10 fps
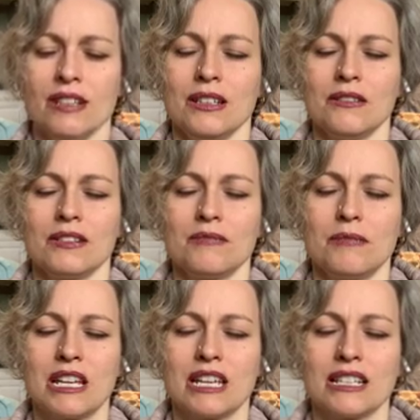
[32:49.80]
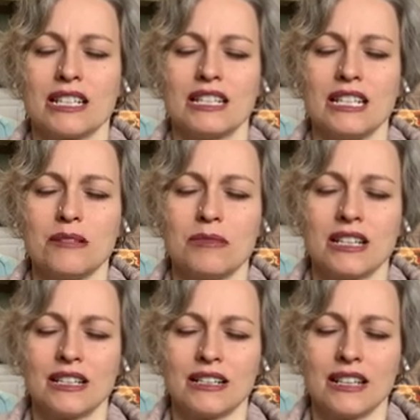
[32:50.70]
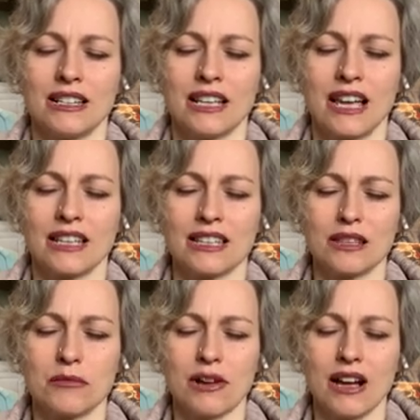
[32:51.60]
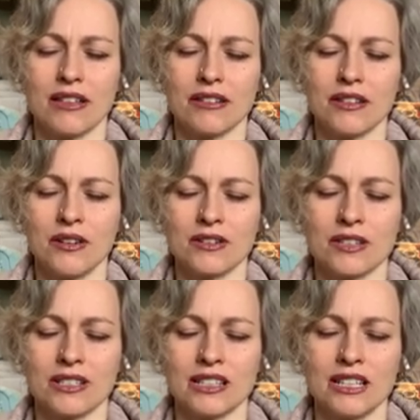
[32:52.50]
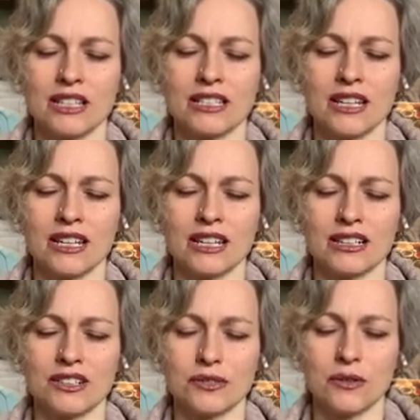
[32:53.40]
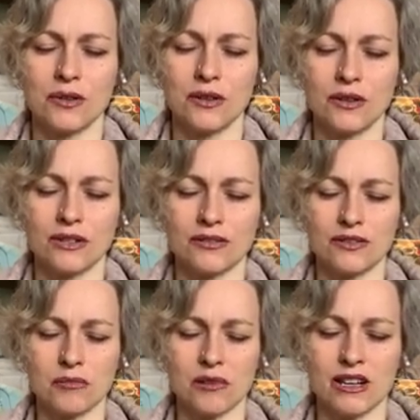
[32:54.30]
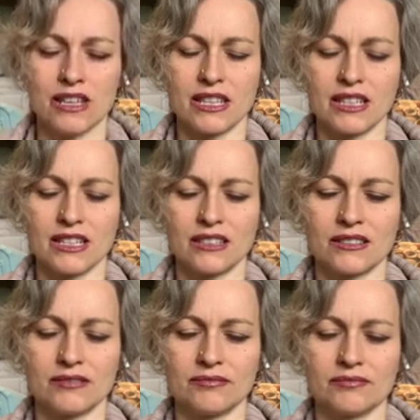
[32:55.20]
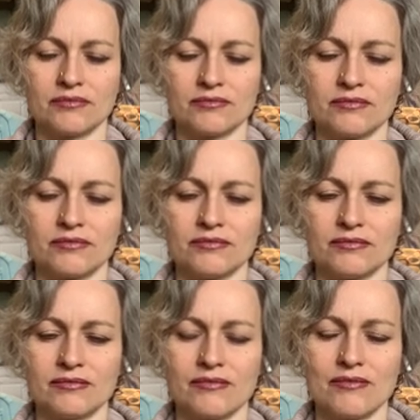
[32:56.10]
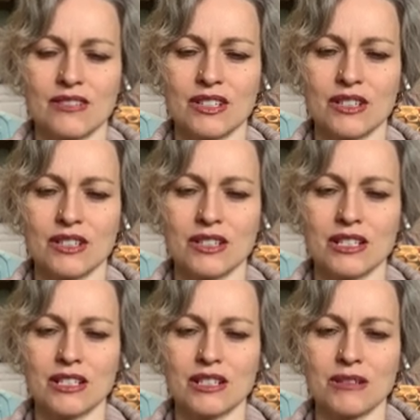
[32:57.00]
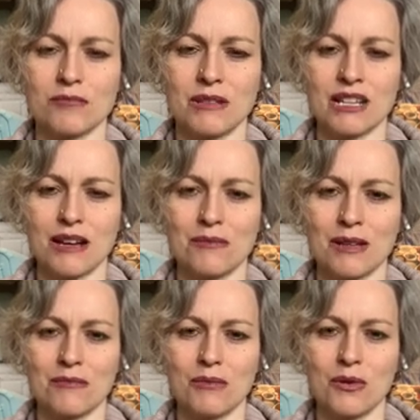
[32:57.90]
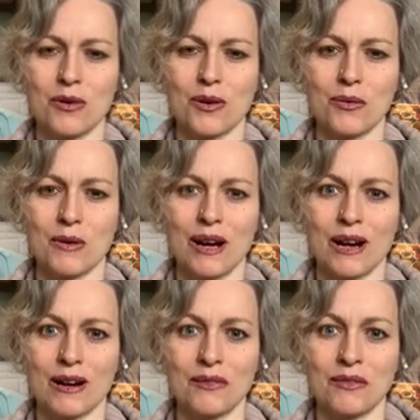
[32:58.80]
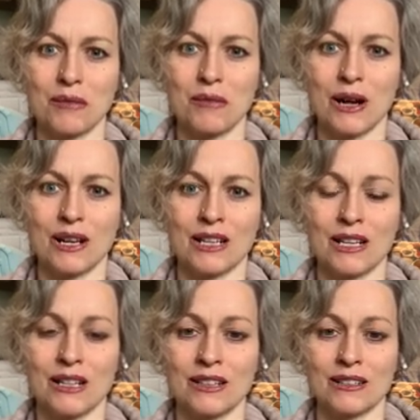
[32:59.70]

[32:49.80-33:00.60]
You can begin to deepen and lengthen the breath, consciously taking control of the breathing, just becoming more aware of your body.